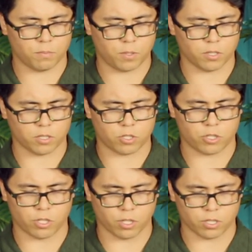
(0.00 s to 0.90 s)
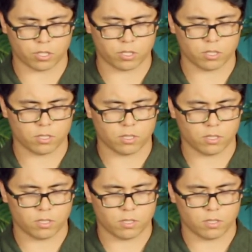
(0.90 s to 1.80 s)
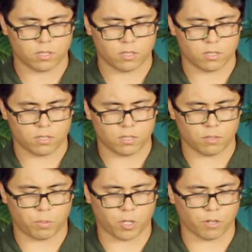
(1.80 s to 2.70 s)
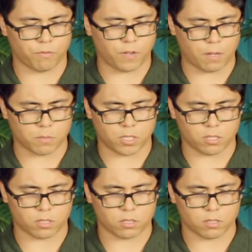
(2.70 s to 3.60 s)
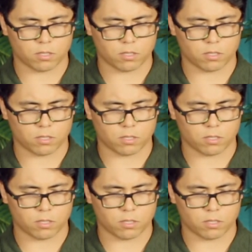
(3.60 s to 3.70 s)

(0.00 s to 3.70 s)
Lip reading: upon this church, upon our families.